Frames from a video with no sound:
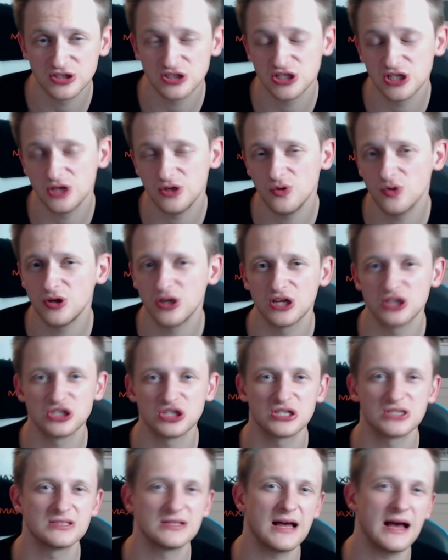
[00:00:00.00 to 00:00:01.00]
You can just
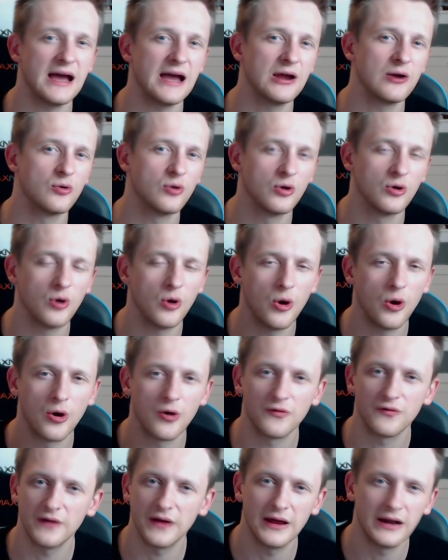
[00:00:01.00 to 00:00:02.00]
high roll Earth
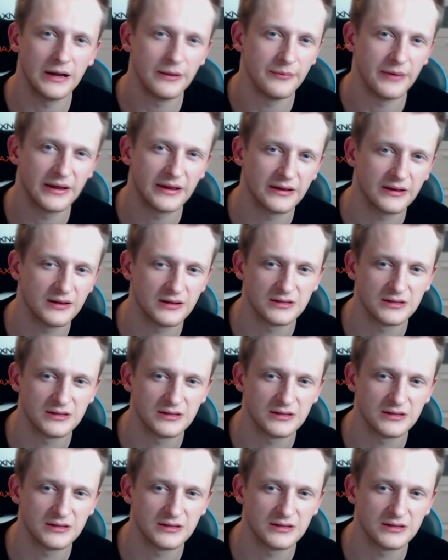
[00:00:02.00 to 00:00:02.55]
Elementals